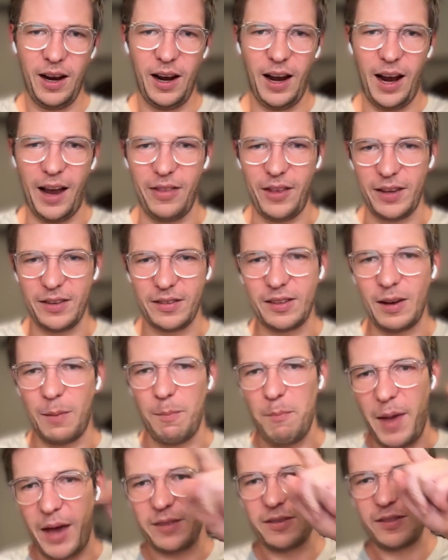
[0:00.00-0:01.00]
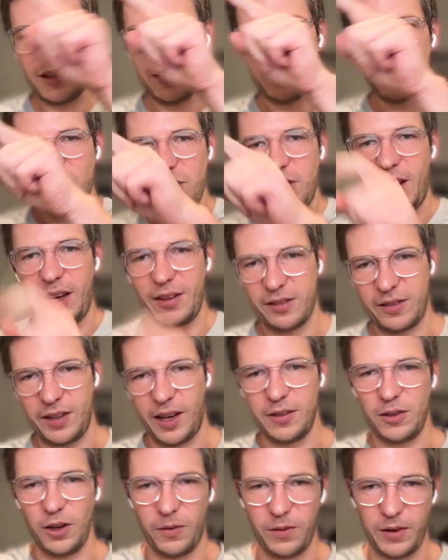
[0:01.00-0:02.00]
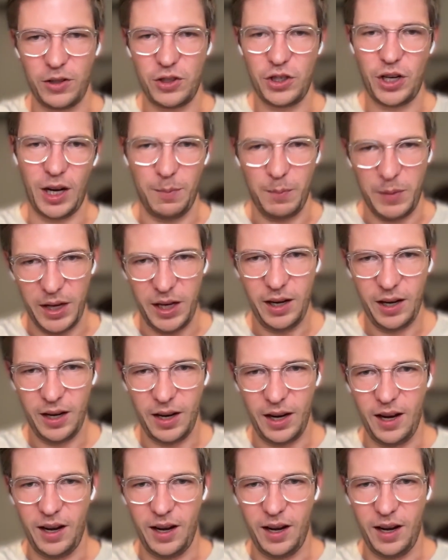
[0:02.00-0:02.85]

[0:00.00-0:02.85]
and then some message gets sent over to chain B,